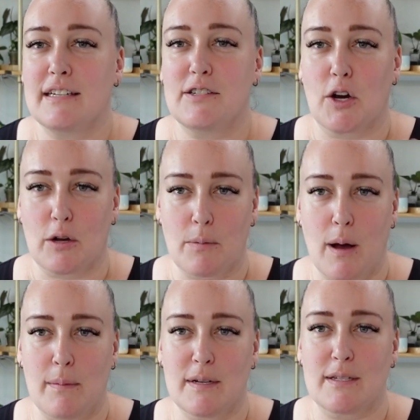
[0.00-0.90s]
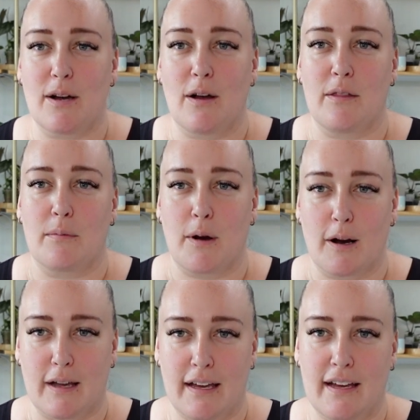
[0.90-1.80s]
dark mamas on the
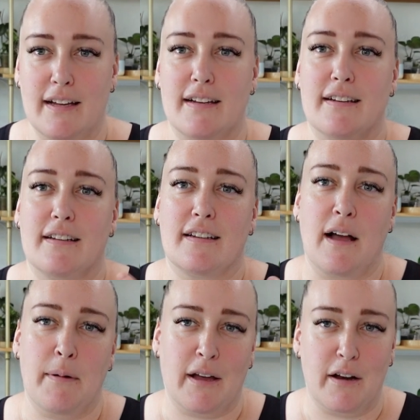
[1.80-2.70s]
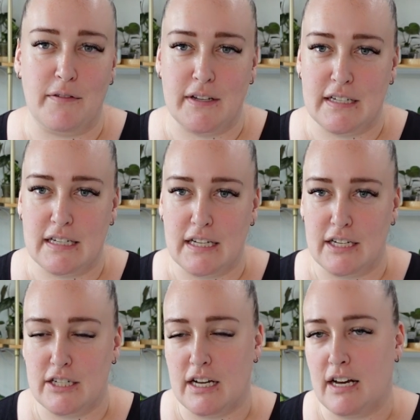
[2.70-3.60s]
market coming out of
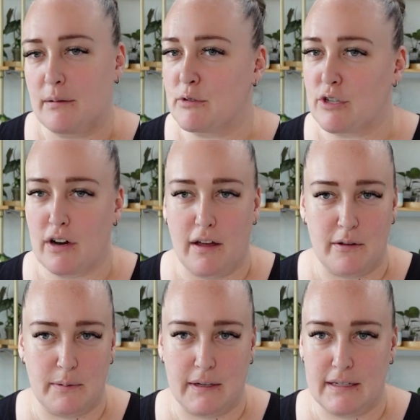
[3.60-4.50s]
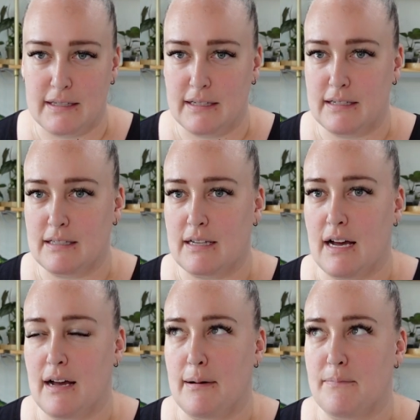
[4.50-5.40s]
Indonesia, I'm sure other places,
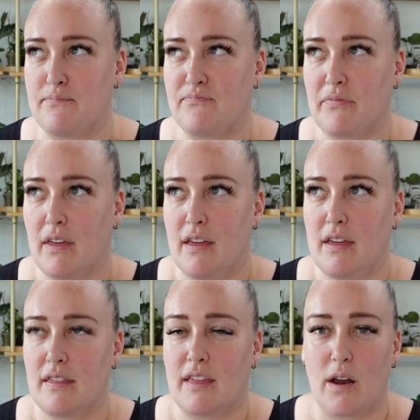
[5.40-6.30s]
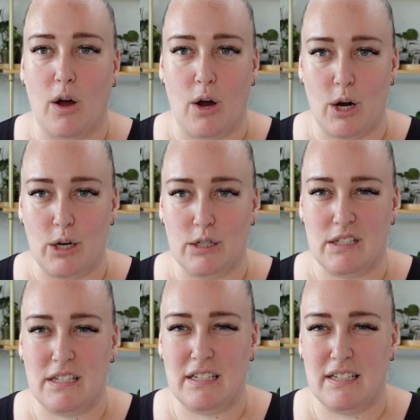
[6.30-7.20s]
that
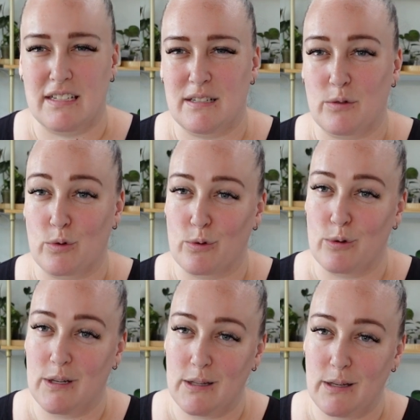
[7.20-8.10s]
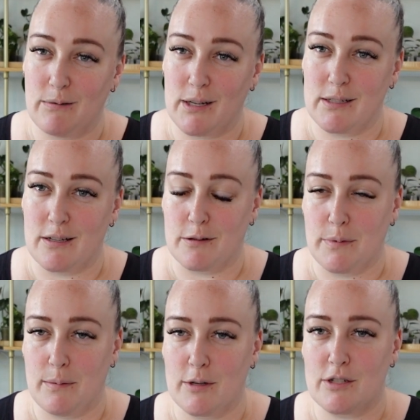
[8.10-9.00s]
aren't really what a dark
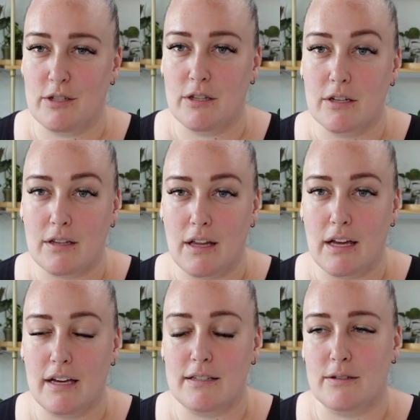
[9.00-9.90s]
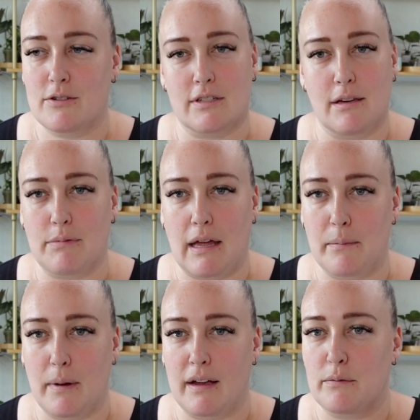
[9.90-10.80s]
mama should look like. So just keep that
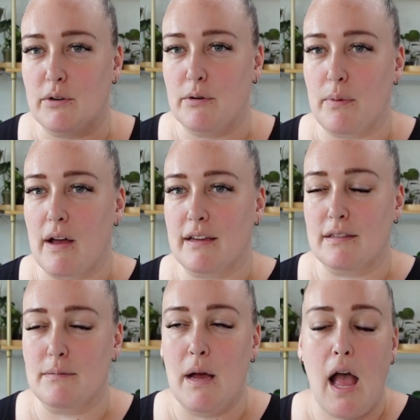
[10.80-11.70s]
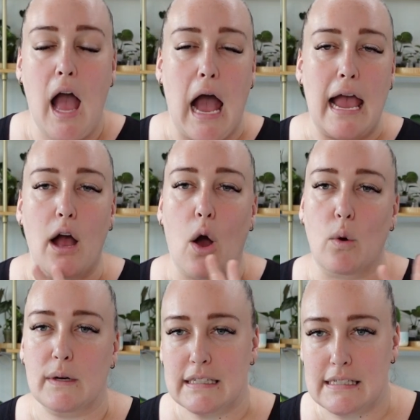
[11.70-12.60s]
in mind when you're buying them. I
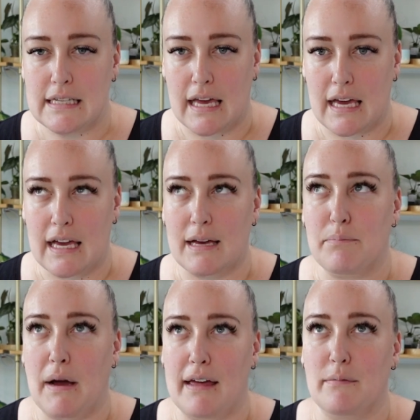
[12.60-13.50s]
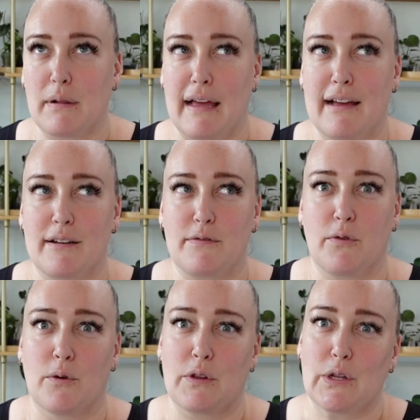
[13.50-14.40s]
always say buy the plant
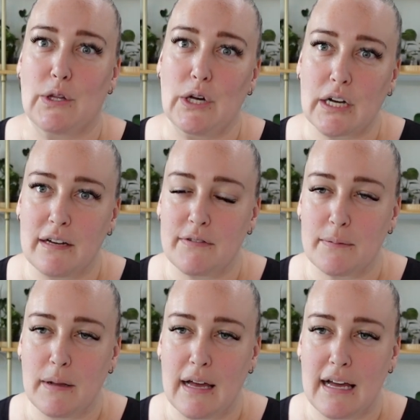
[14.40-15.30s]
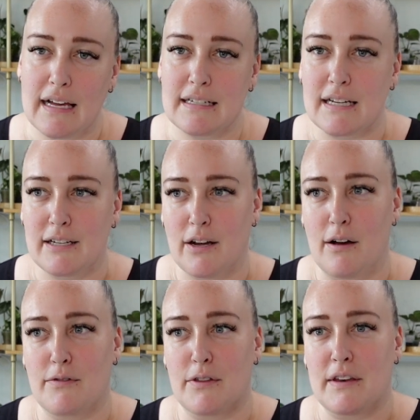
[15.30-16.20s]
for the look of the plant and
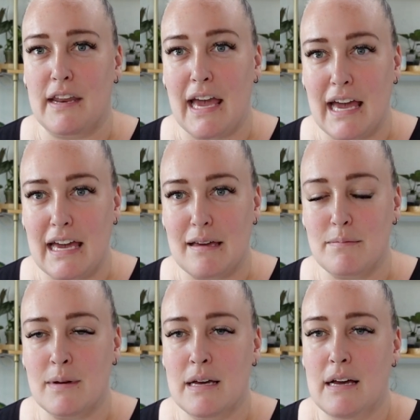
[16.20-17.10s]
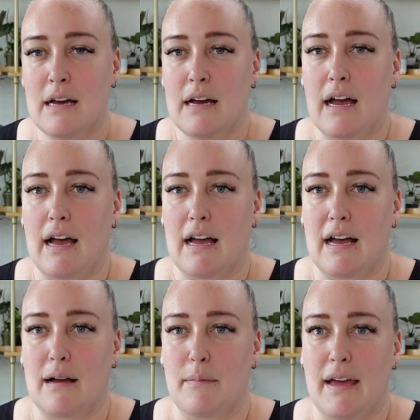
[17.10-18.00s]
not for the name.
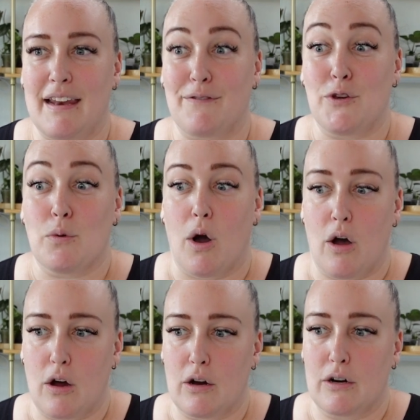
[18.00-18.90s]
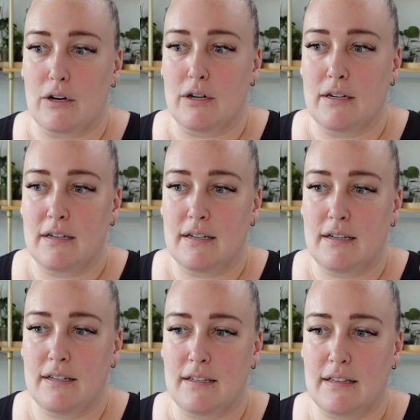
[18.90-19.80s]
And if you are,
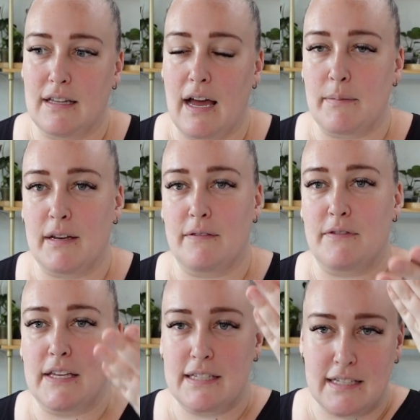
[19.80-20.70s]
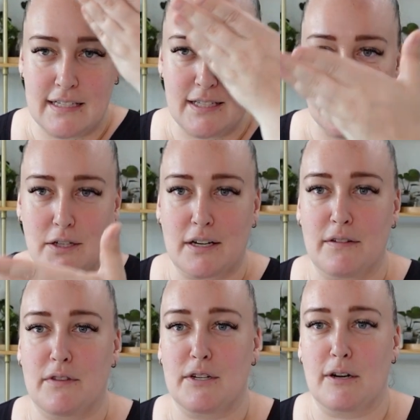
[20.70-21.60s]
I mean, if this is the look
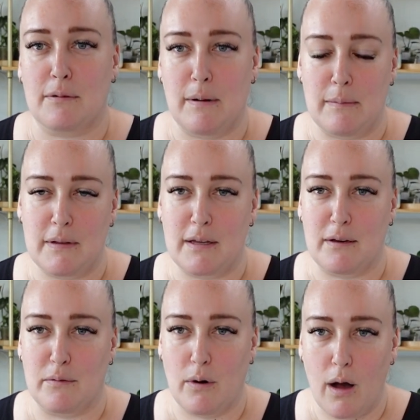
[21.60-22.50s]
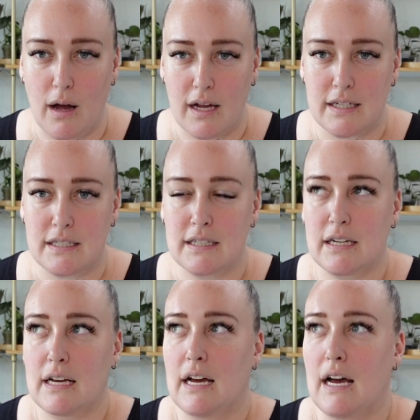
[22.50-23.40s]
of the dark mama that you want,
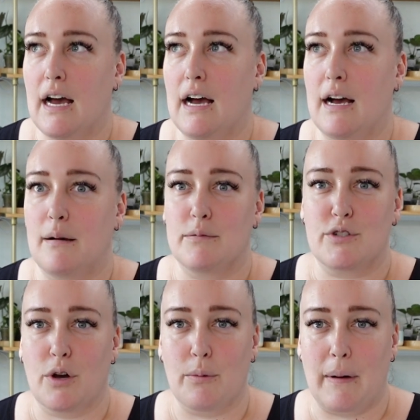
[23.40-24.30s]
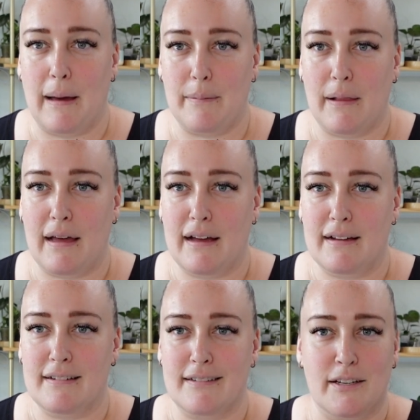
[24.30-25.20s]
don't buy a
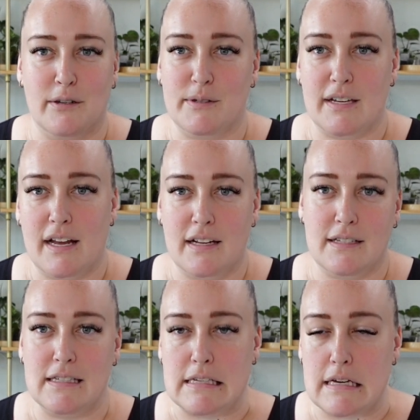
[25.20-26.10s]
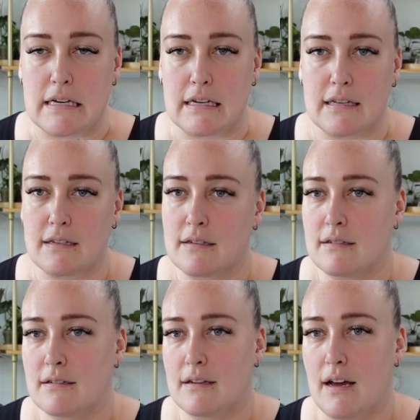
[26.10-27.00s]
plant, you know, sight unseen.
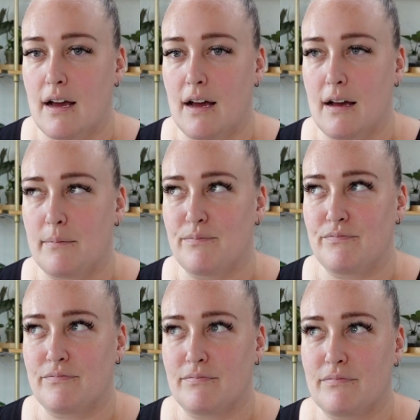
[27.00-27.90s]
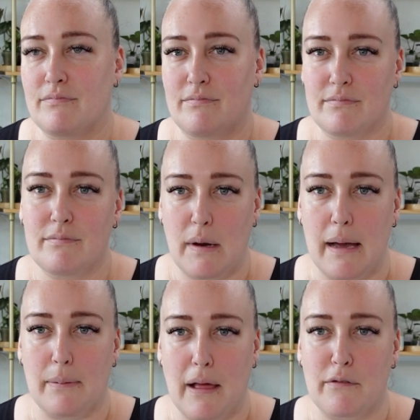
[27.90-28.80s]
Buy
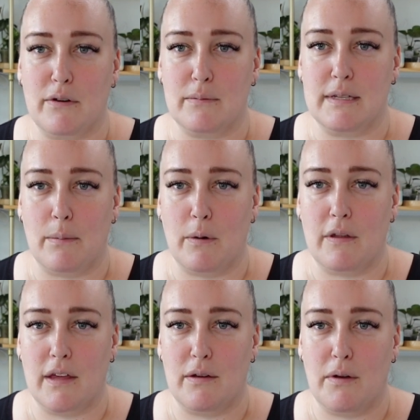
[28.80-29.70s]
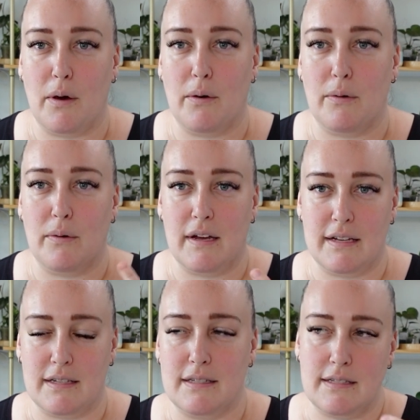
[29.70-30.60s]
a plant from somewhere that you know
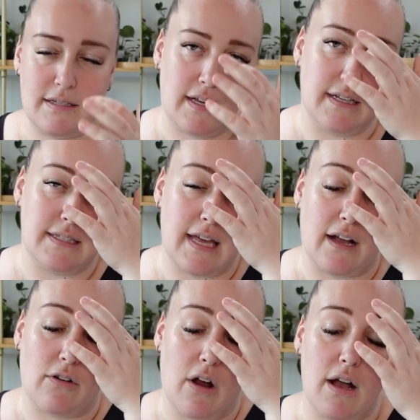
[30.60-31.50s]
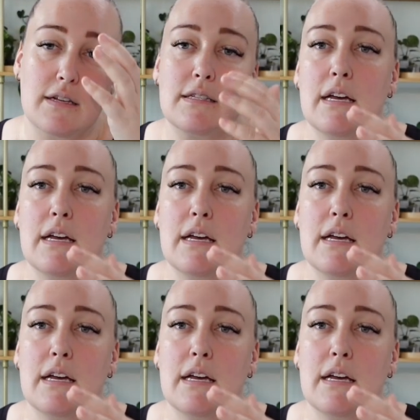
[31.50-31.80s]
is that cross.